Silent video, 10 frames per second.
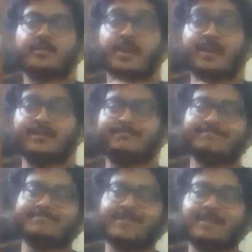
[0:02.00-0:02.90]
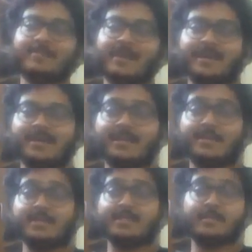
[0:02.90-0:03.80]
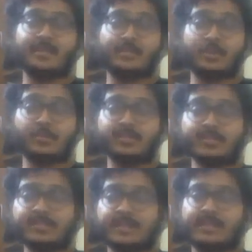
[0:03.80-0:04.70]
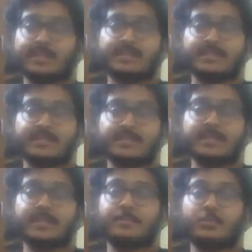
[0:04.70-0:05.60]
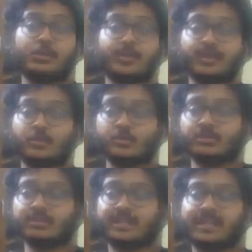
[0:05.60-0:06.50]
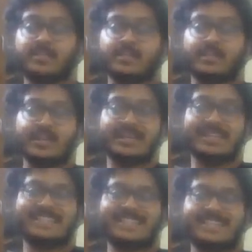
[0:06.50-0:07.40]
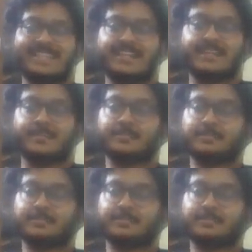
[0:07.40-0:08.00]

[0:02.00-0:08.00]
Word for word: Hi, my name is Sameer Thomas and this is a poem I wrote titled Syrian.